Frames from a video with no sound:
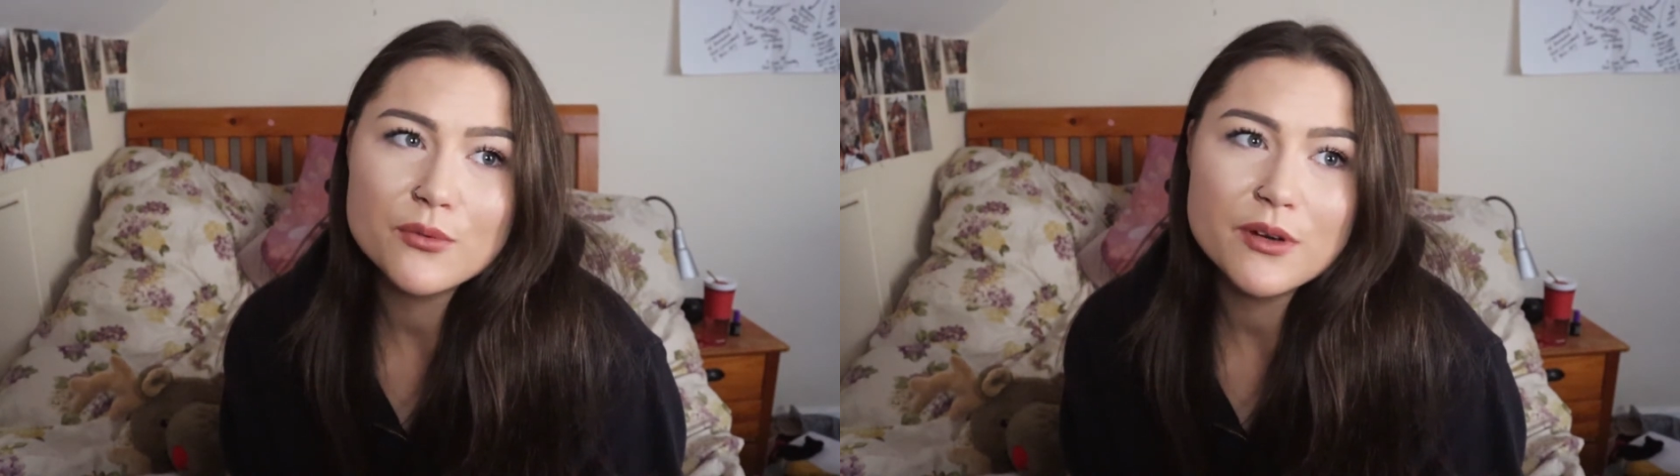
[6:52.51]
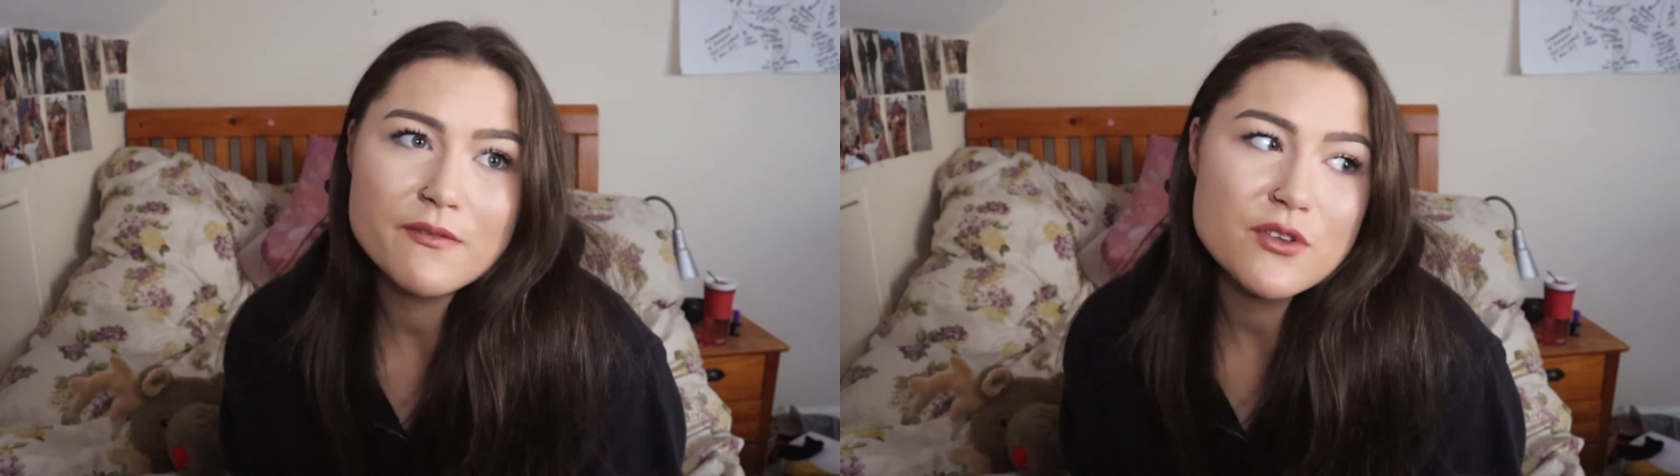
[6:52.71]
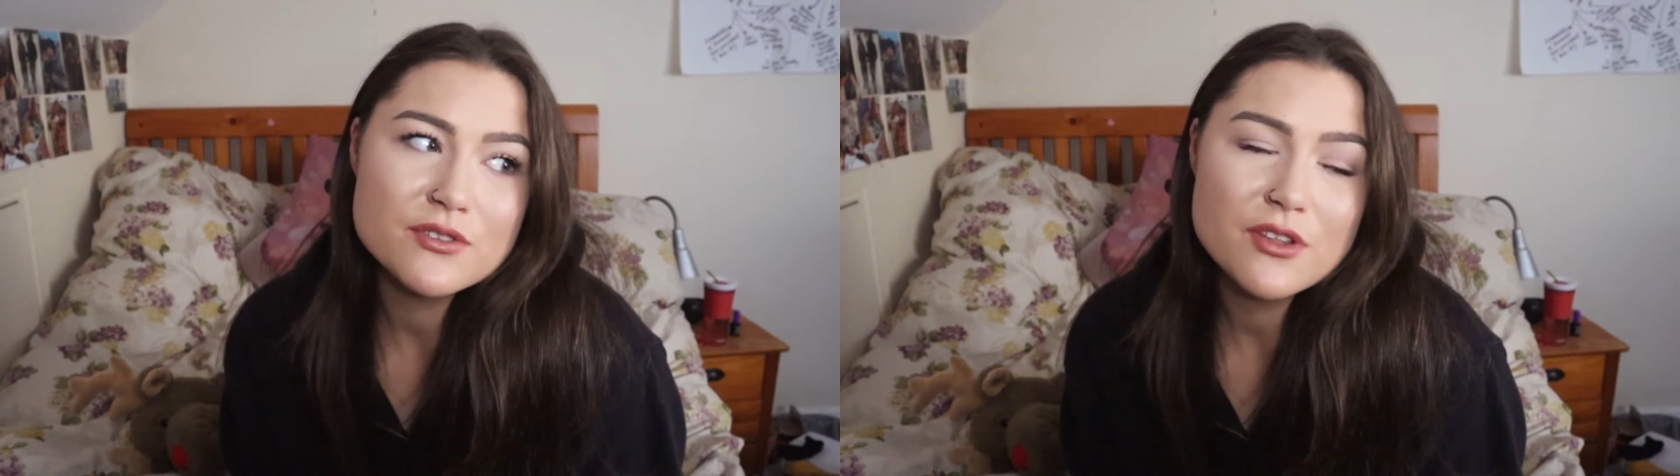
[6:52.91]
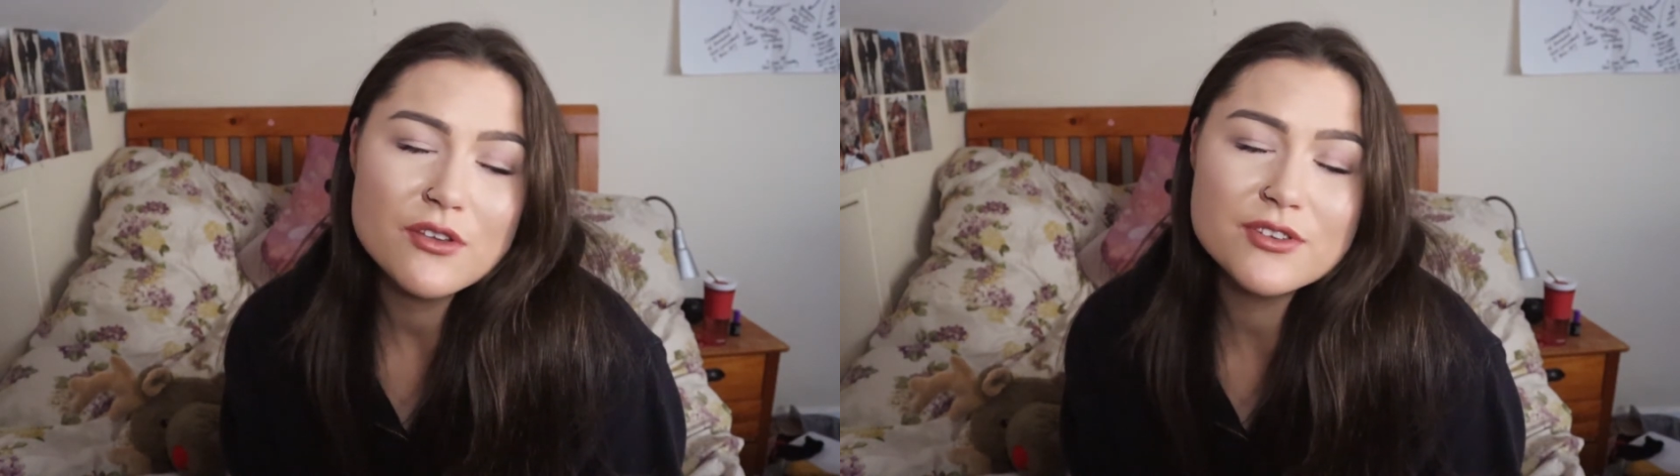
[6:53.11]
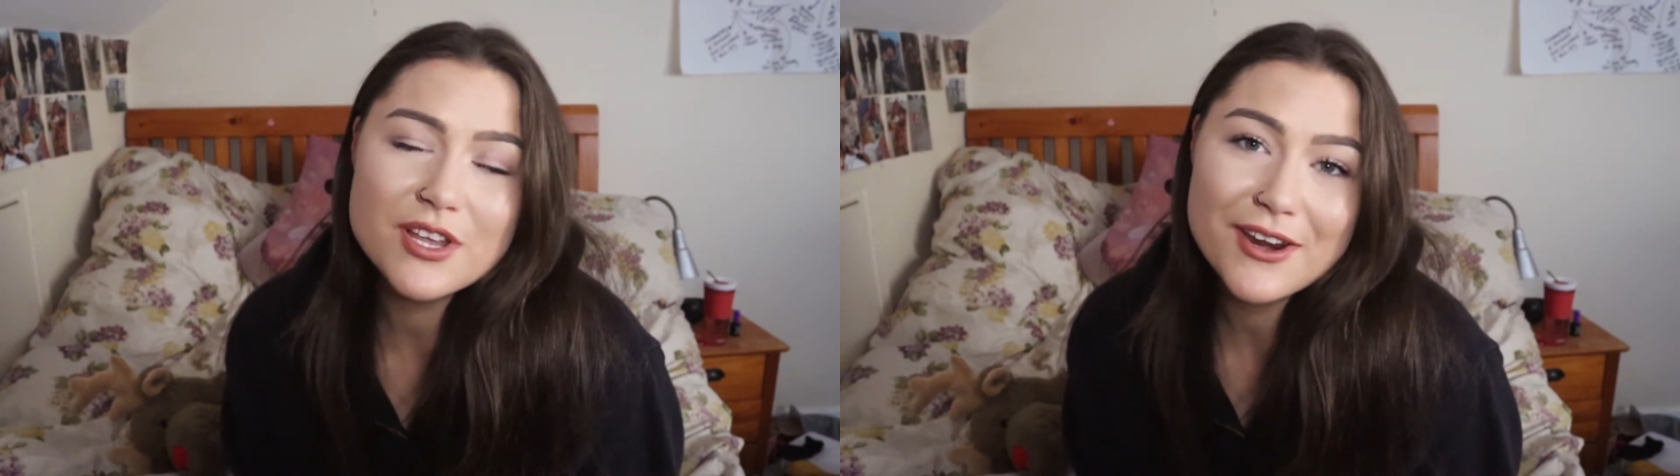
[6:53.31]
one of you's on the
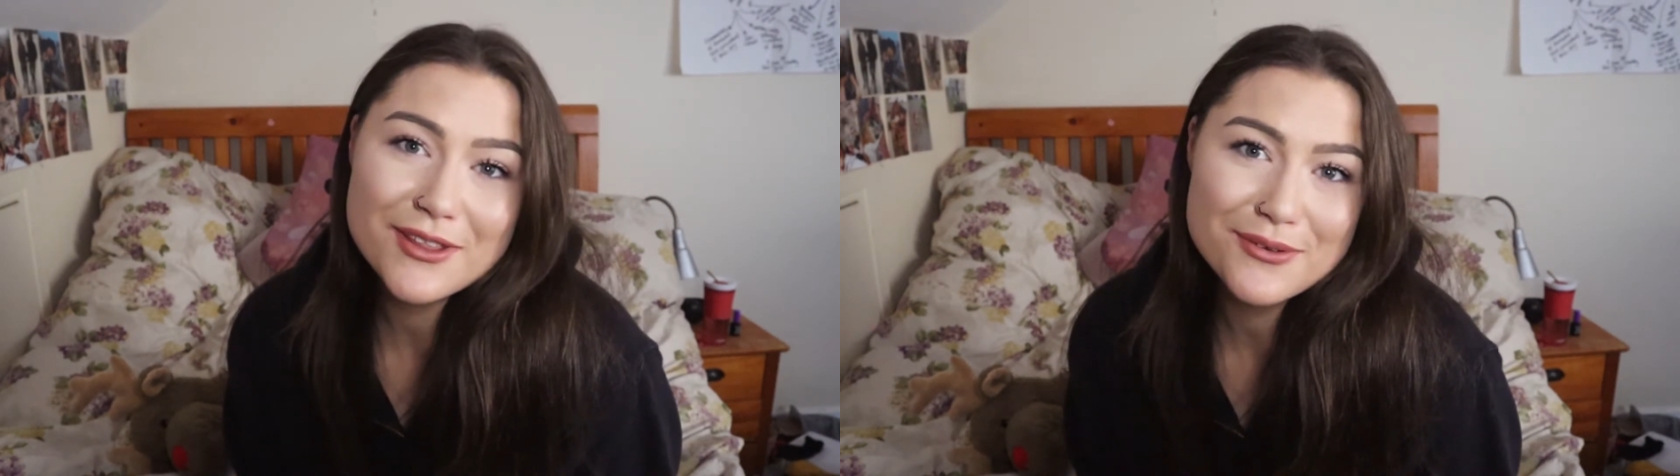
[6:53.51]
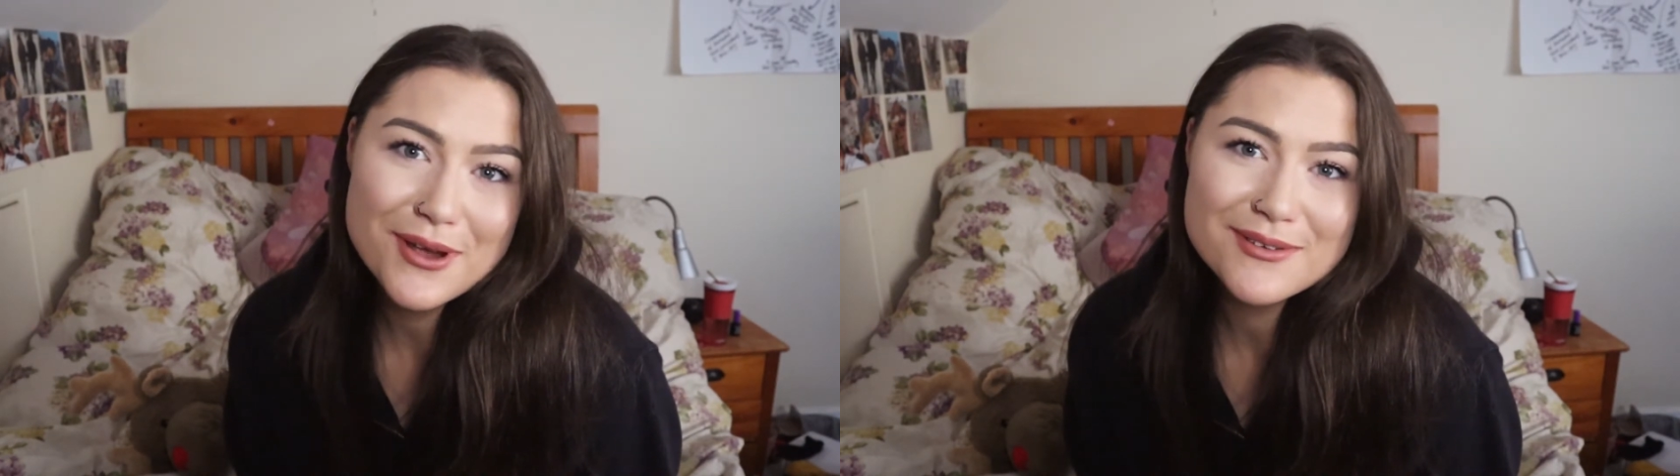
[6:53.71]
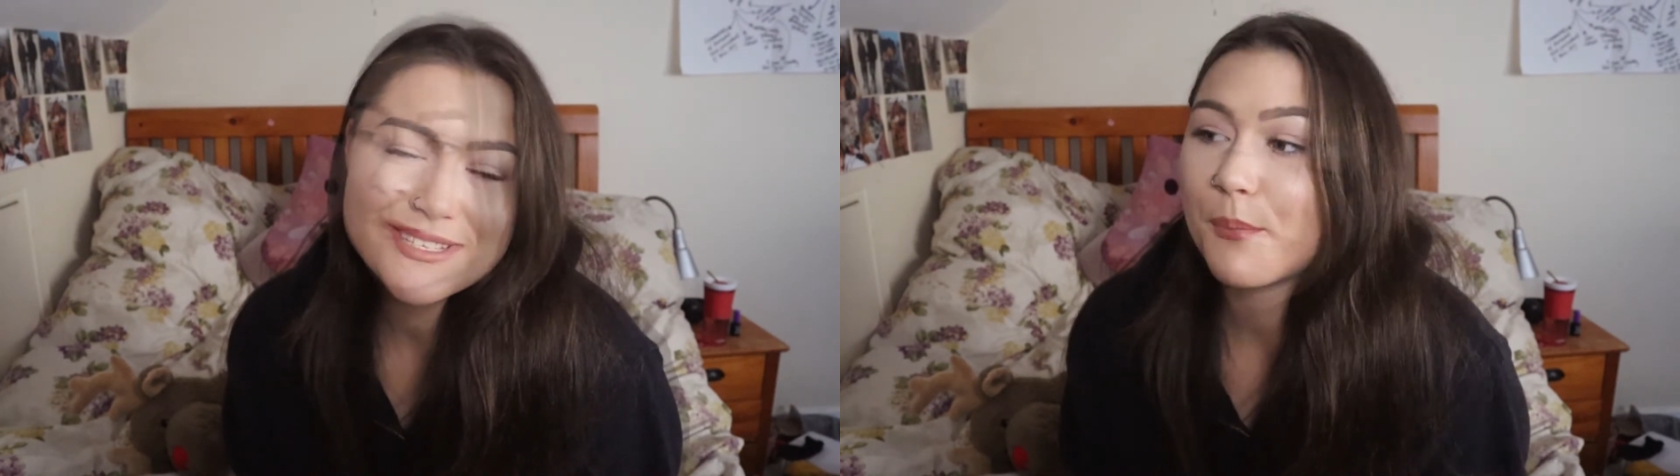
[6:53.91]
other side of the road.